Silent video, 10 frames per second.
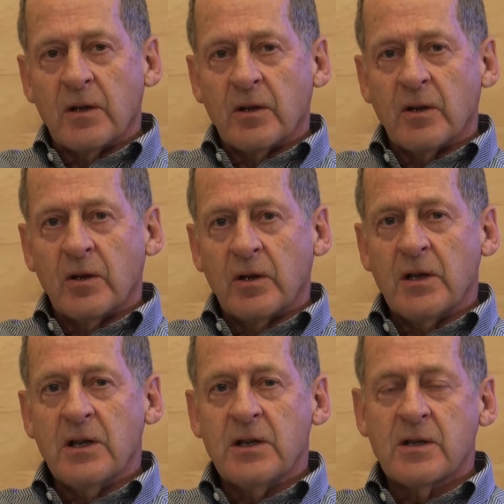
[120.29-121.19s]

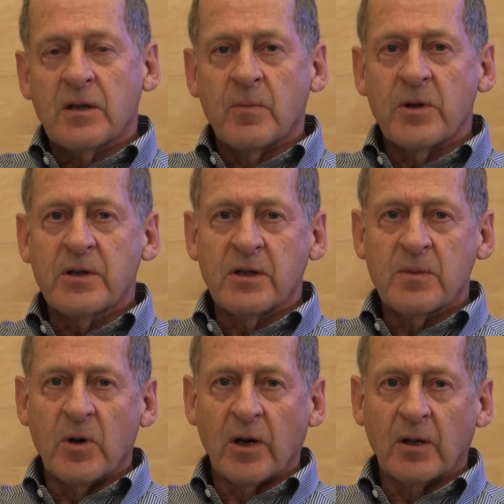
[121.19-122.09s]
The
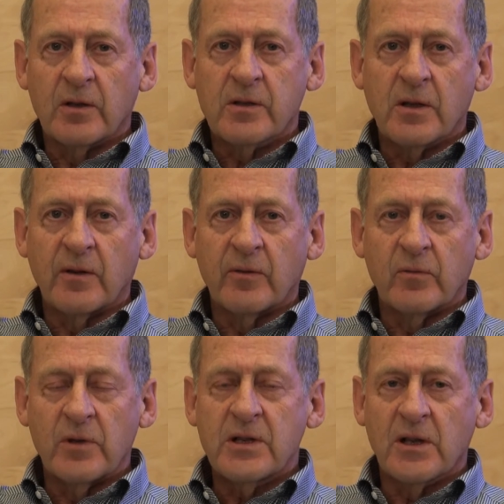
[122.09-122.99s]
business models of
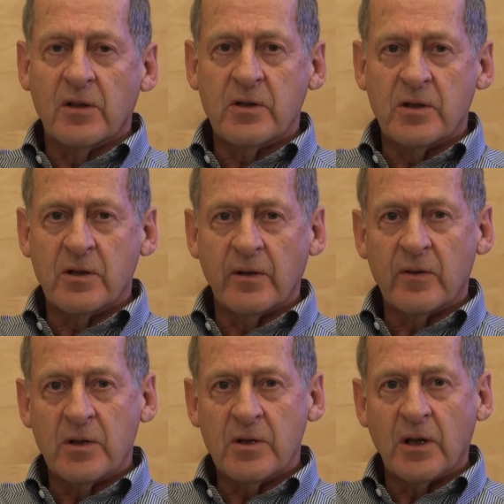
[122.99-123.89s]
resellers and
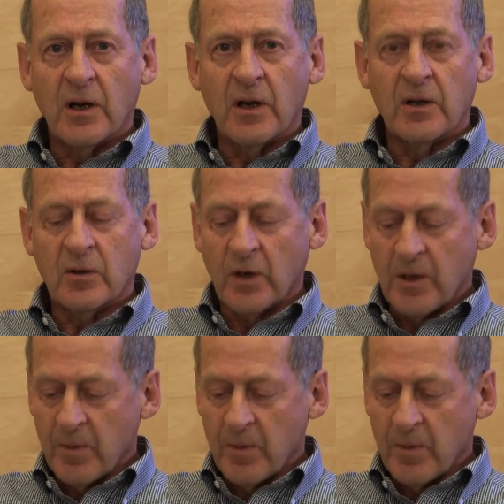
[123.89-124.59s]
services are quite a